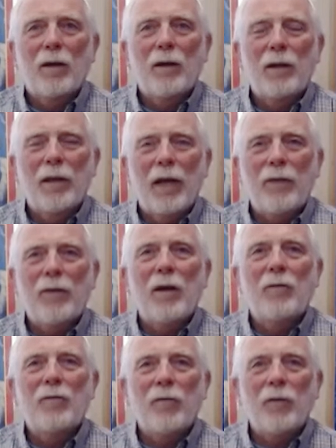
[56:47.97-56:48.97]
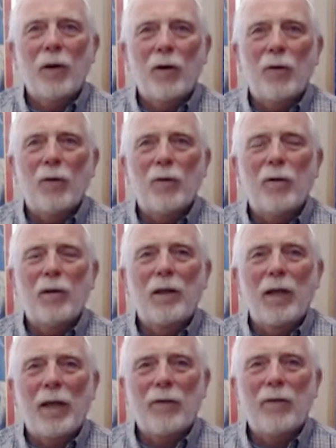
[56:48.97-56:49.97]
Let them flow.
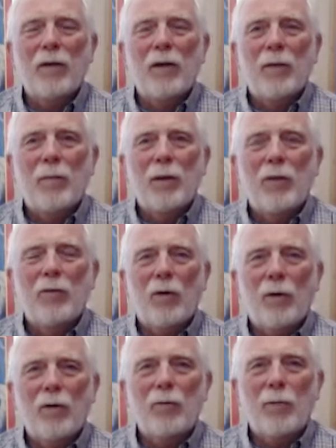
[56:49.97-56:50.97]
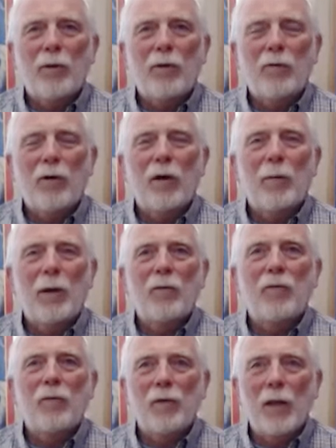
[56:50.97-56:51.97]
Let because the Holy Spirit is all about
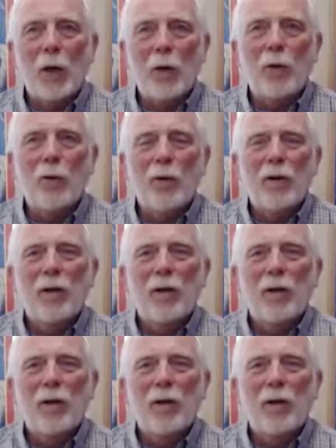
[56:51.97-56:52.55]
flow.